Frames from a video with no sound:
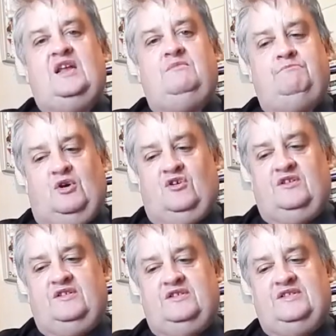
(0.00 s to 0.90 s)
and
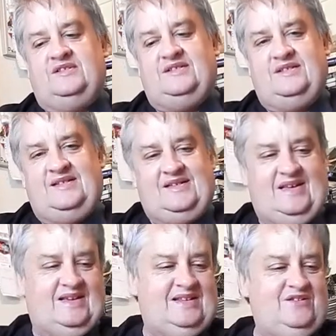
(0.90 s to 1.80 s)

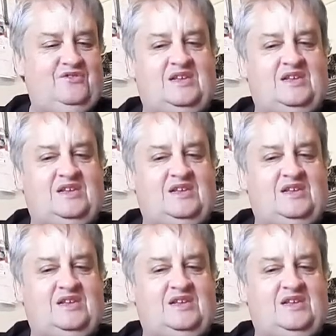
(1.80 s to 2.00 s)
boys.